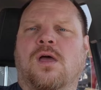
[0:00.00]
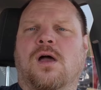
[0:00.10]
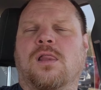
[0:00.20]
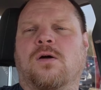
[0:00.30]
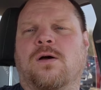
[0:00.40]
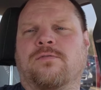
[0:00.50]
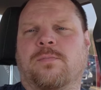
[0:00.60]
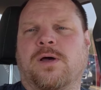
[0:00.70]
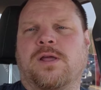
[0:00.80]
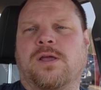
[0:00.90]
Hello
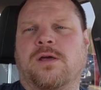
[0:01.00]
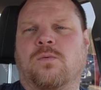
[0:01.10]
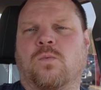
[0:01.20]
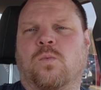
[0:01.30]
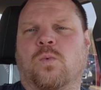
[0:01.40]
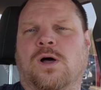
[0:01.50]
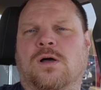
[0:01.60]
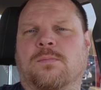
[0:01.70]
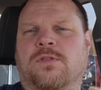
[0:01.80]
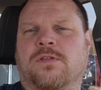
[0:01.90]
everybody and
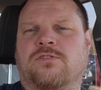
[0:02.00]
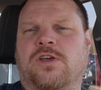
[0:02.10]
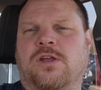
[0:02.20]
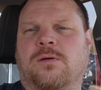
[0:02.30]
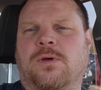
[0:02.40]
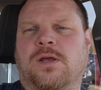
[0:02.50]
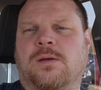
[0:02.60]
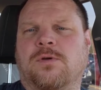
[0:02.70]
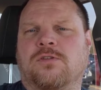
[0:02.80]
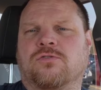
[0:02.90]
welcome to the channel. My
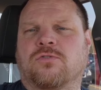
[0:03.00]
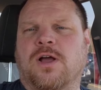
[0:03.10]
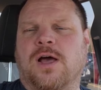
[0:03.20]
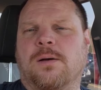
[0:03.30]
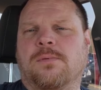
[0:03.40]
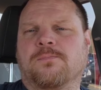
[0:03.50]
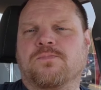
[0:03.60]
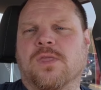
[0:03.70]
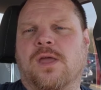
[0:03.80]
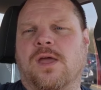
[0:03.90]
name is Rob
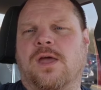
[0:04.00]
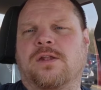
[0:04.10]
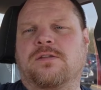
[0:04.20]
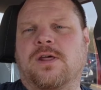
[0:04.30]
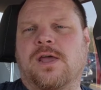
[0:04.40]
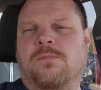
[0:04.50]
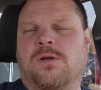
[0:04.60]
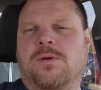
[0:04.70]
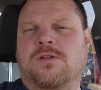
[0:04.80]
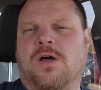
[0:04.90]
and today I'm
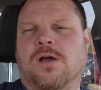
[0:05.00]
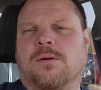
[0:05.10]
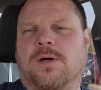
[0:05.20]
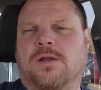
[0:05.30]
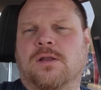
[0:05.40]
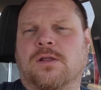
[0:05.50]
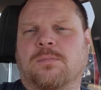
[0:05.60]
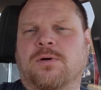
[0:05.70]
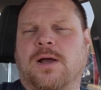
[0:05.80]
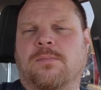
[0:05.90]
going to be talking about a little
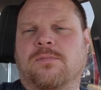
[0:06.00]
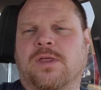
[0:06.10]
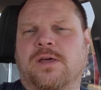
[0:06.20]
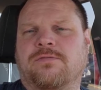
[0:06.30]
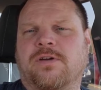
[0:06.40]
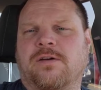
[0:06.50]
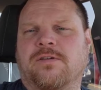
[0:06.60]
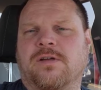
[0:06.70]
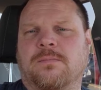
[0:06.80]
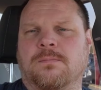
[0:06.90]
problem that I've
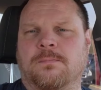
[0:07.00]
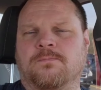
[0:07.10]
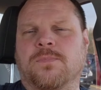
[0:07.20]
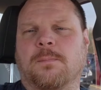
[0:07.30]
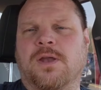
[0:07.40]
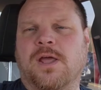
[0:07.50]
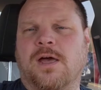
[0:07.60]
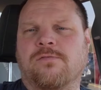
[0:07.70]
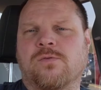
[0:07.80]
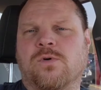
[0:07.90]
been
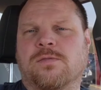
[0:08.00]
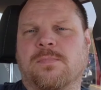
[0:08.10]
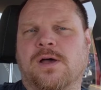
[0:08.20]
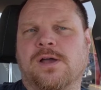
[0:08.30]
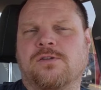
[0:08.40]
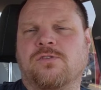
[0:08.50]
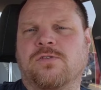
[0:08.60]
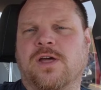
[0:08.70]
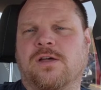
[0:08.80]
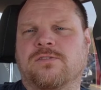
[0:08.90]
having with my
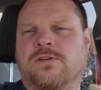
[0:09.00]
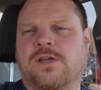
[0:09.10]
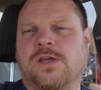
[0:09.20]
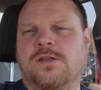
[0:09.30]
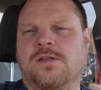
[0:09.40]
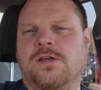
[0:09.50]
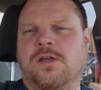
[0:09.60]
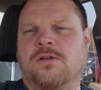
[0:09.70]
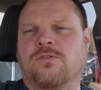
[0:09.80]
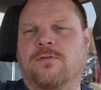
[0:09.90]

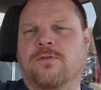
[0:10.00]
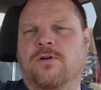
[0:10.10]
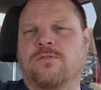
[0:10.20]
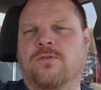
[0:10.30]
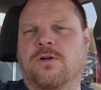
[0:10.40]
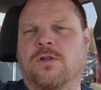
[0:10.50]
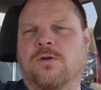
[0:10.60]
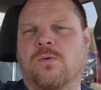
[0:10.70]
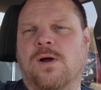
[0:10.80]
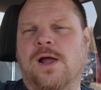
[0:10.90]
2018 Traverse for a
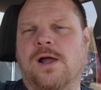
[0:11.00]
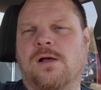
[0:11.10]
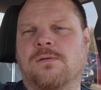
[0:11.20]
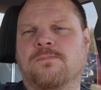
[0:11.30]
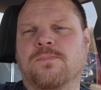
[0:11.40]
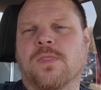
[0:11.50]
little while,